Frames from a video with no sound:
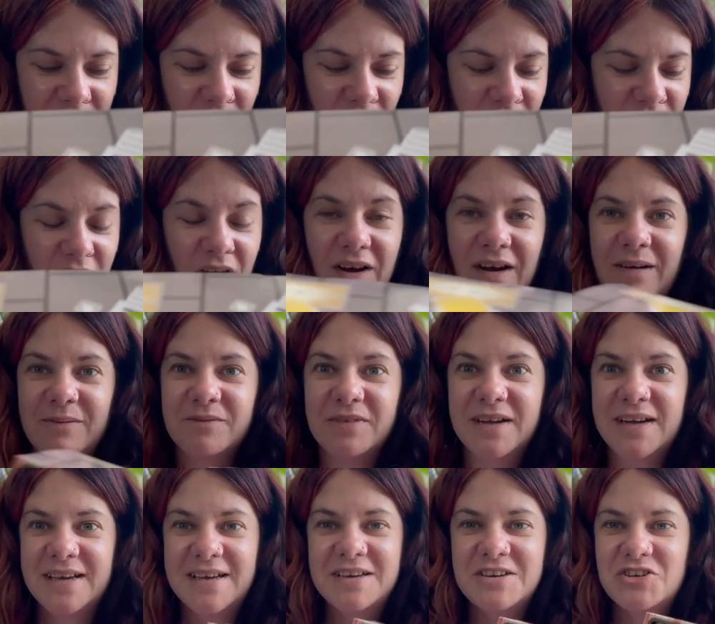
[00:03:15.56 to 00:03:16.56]
God, I'm
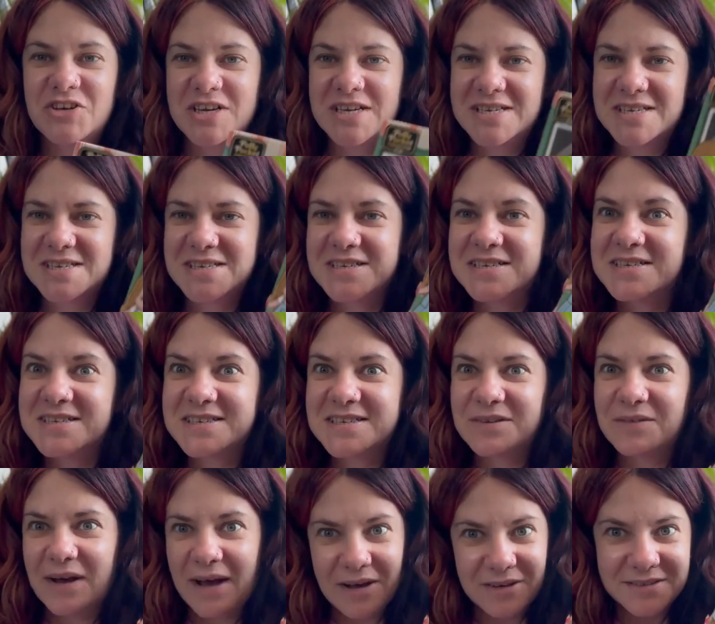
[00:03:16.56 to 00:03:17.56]
really interested to
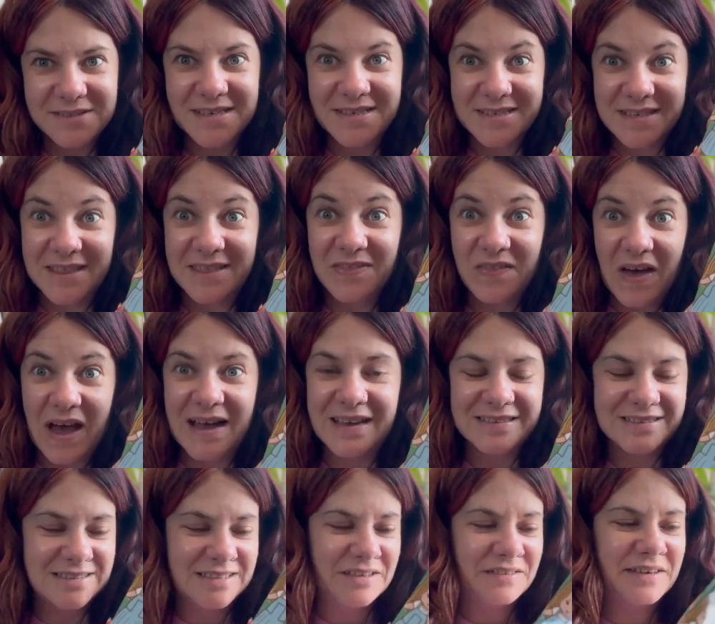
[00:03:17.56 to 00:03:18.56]
see what else is in
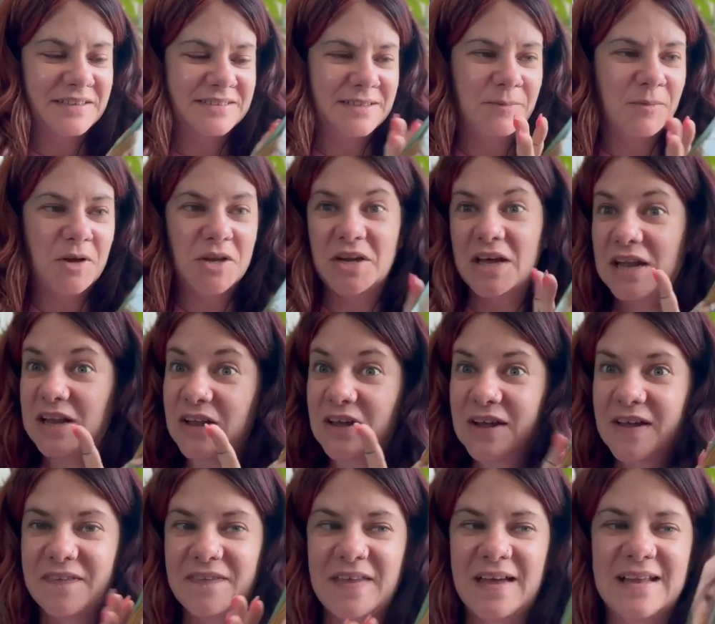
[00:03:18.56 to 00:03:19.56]
that series. I'm going to
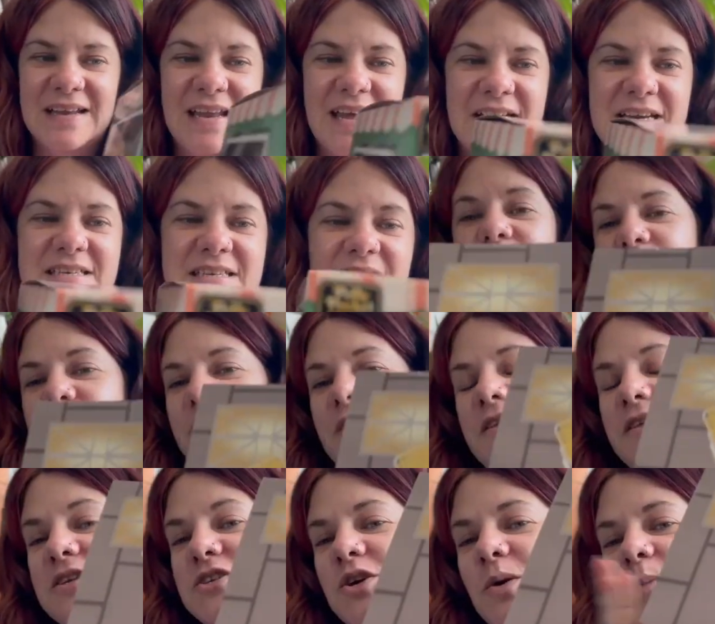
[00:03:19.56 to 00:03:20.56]
look at that later.
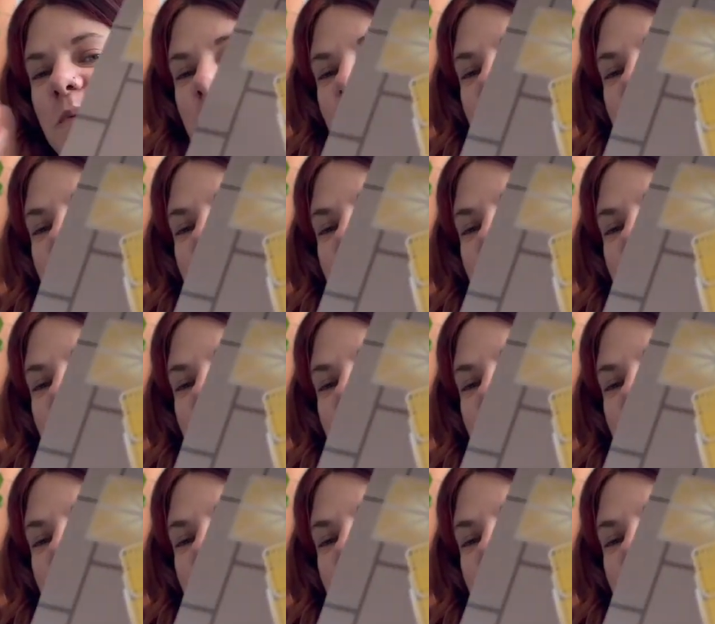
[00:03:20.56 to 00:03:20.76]
The top of the